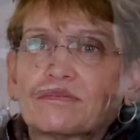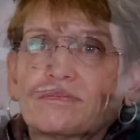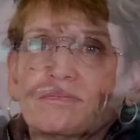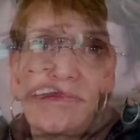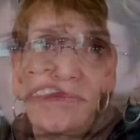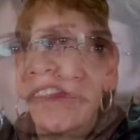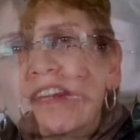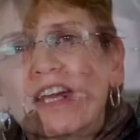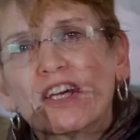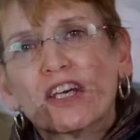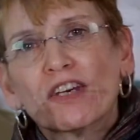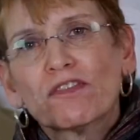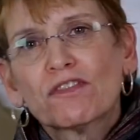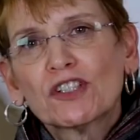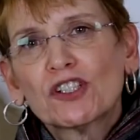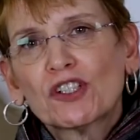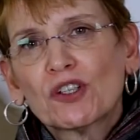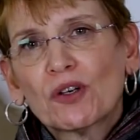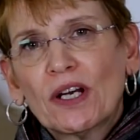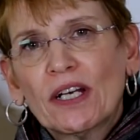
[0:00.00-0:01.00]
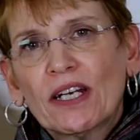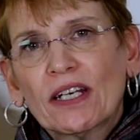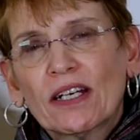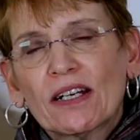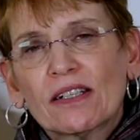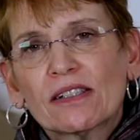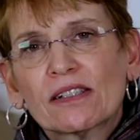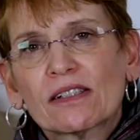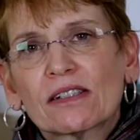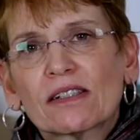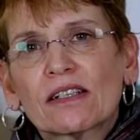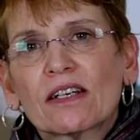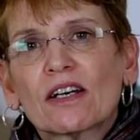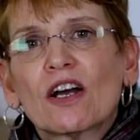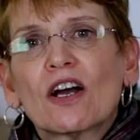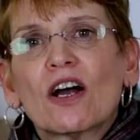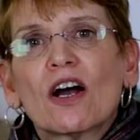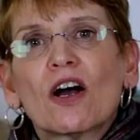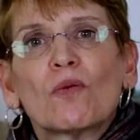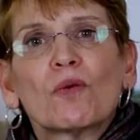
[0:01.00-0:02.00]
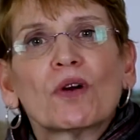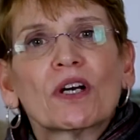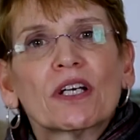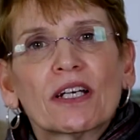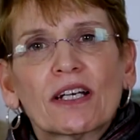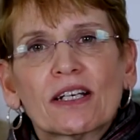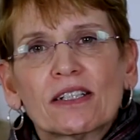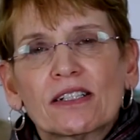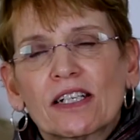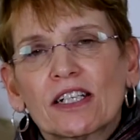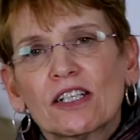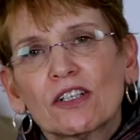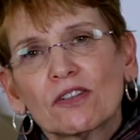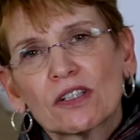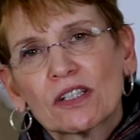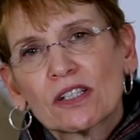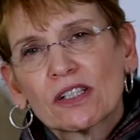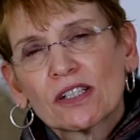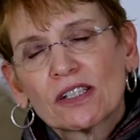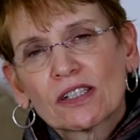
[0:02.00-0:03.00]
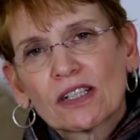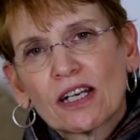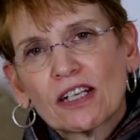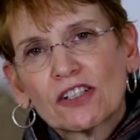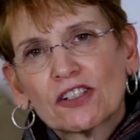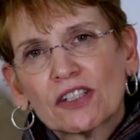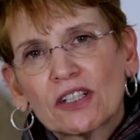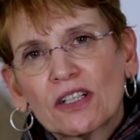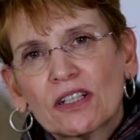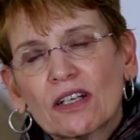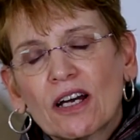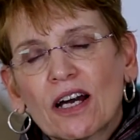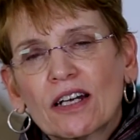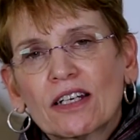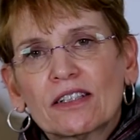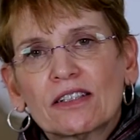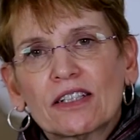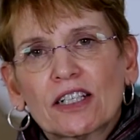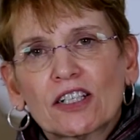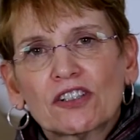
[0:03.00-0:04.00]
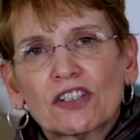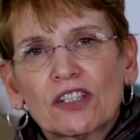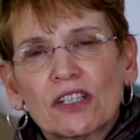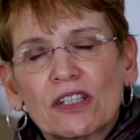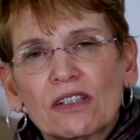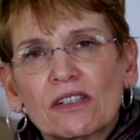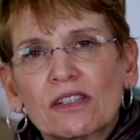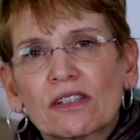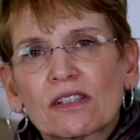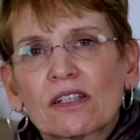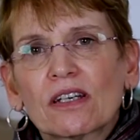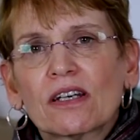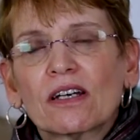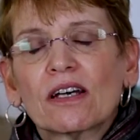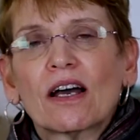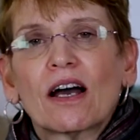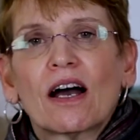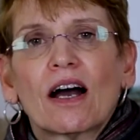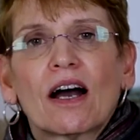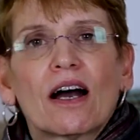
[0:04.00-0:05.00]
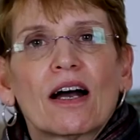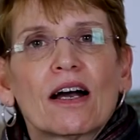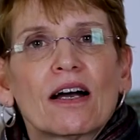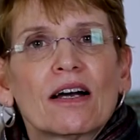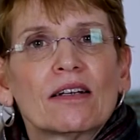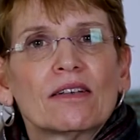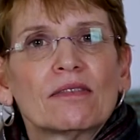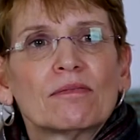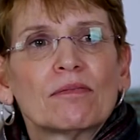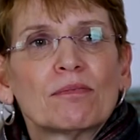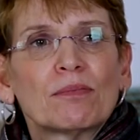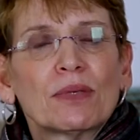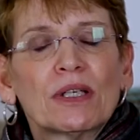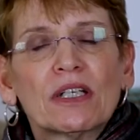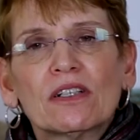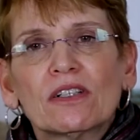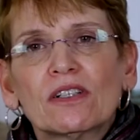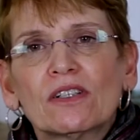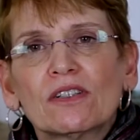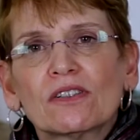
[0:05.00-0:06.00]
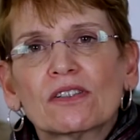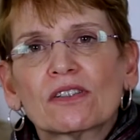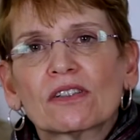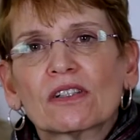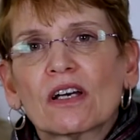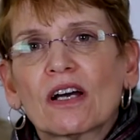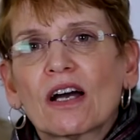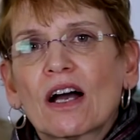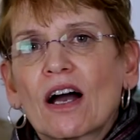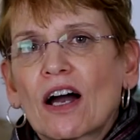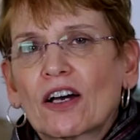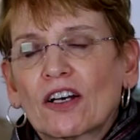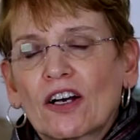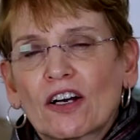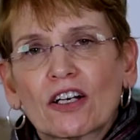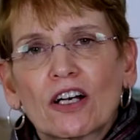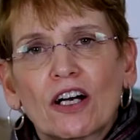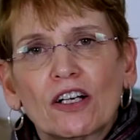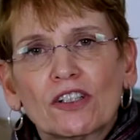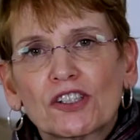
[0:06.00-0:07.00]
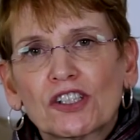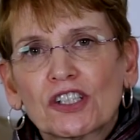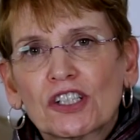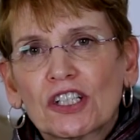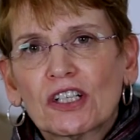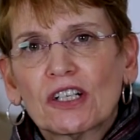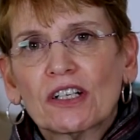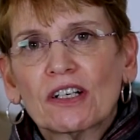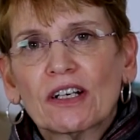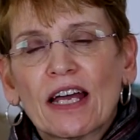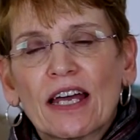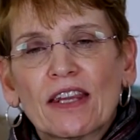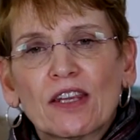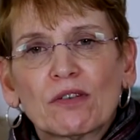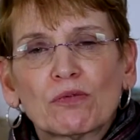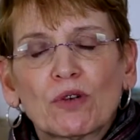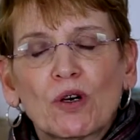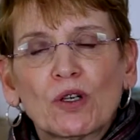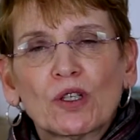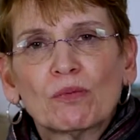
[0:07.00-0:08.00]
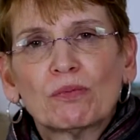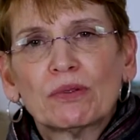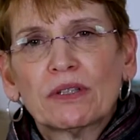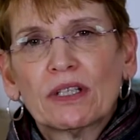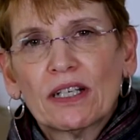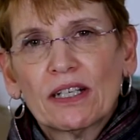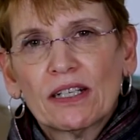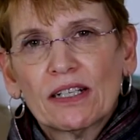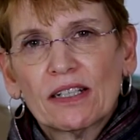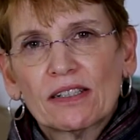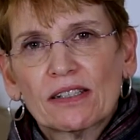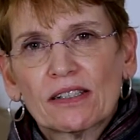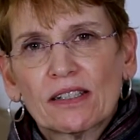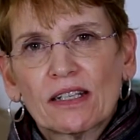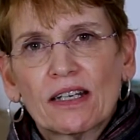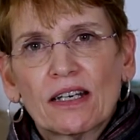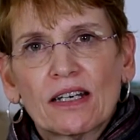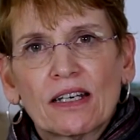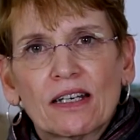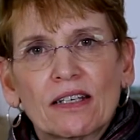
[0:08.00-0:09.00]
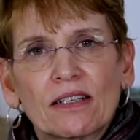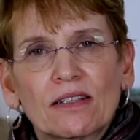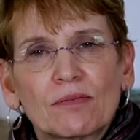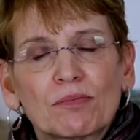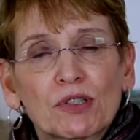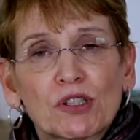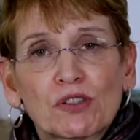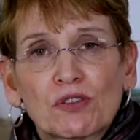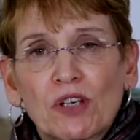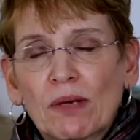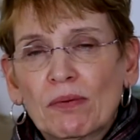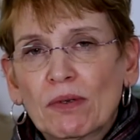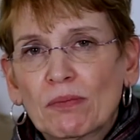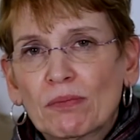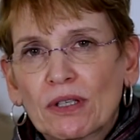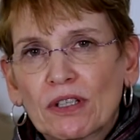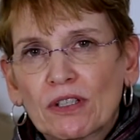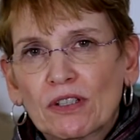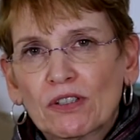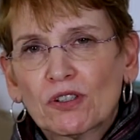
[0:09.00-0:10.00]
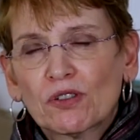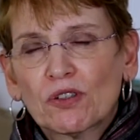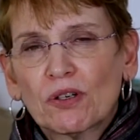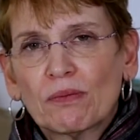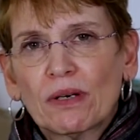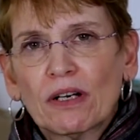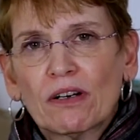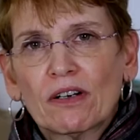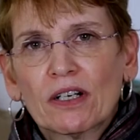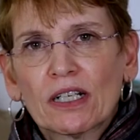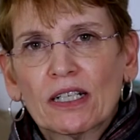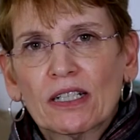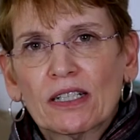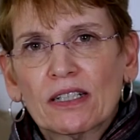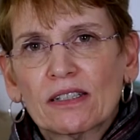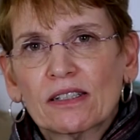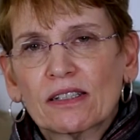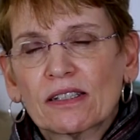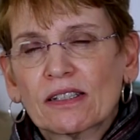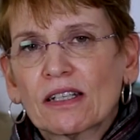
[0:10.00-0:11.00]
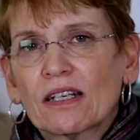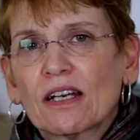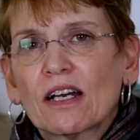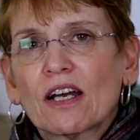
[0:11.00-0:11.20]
Right, thank you for joining us. We're going to continue this discussion on addictions, on pills, on our culture and the role it plays in prescribing pills to Americans.